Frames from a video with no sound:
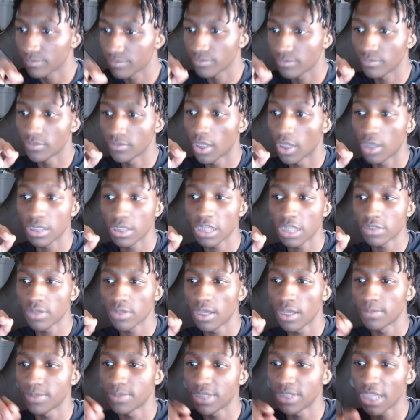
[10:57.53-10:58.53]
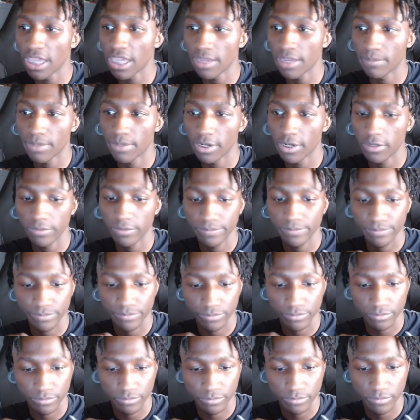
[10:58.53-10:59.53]
No, that's what I'm saying, bro.
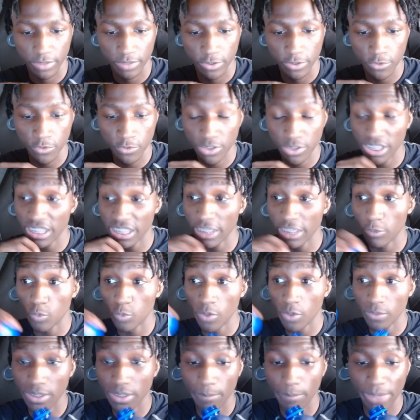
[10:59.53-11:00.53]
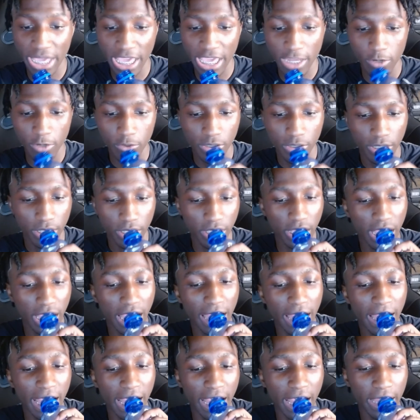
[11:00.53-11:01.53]
You used to get whooped paddle?
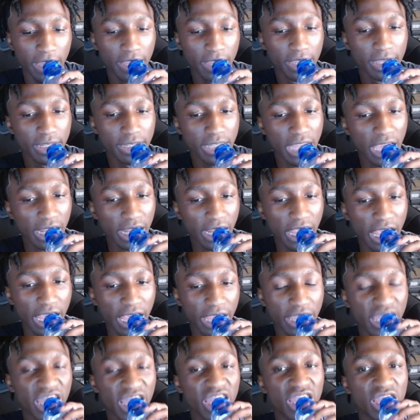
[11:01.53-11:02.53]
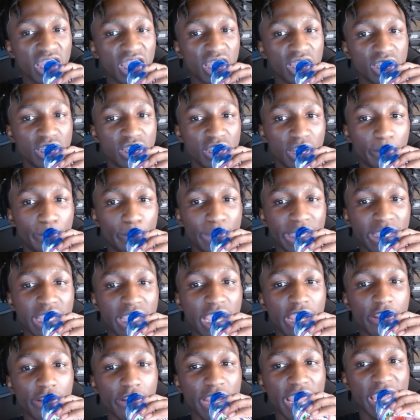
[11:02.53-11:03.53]
Not I. She'd have been
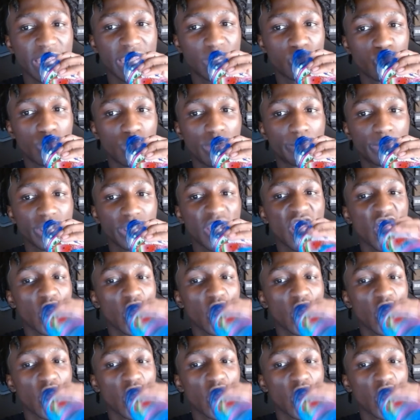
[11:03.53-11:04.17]
got her ass whooped.